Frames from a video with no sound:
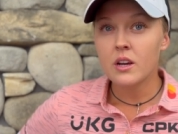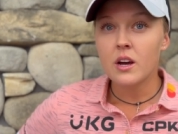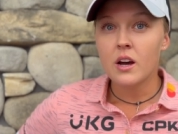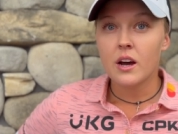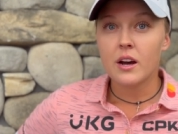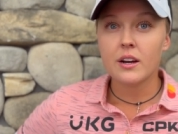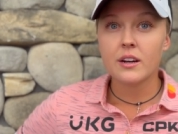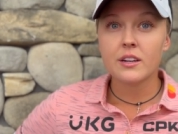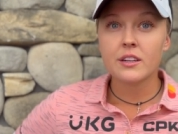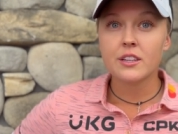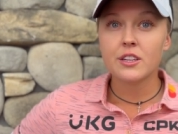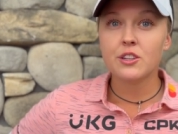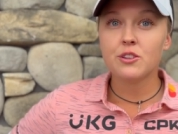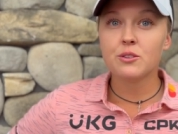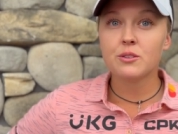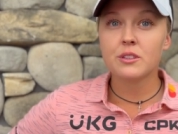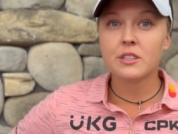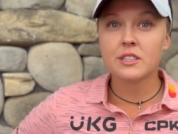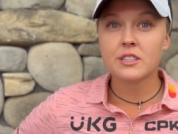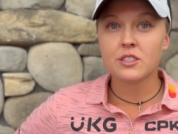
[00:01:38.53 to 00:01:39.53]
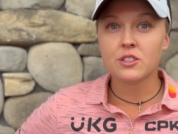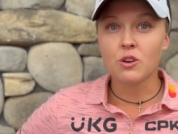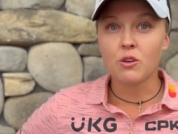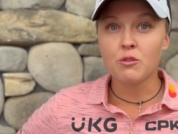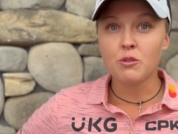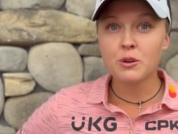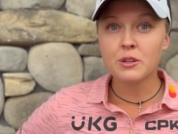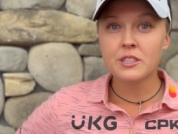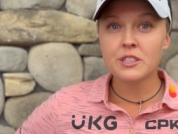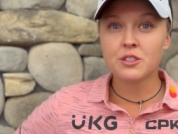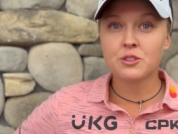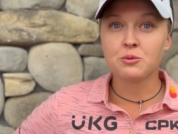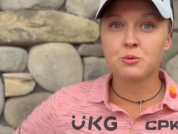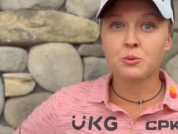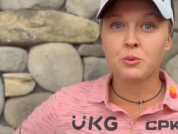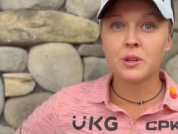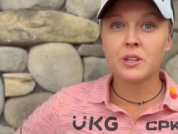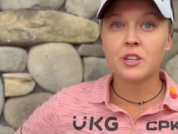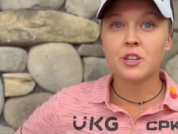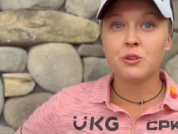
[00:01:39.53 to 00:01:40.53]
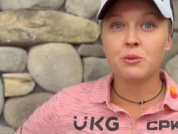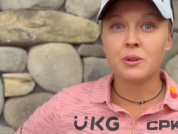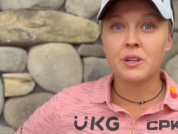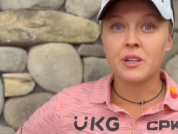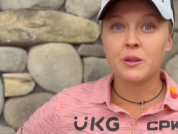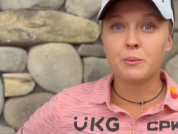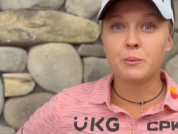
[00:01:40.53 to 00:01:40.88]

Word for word: Uh, you know, this golf course is really unique